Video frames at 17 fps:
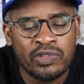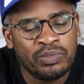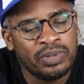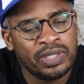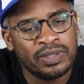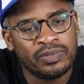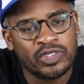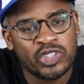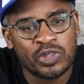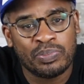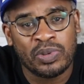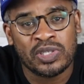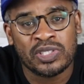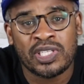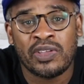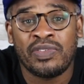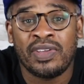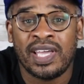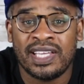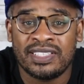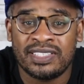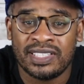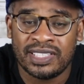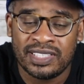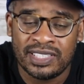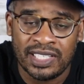but the Spurs have had
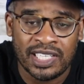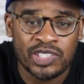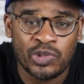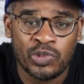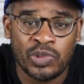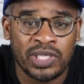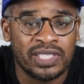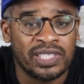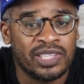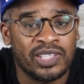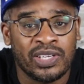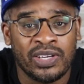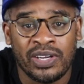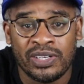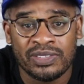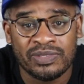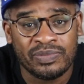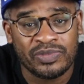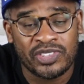success with their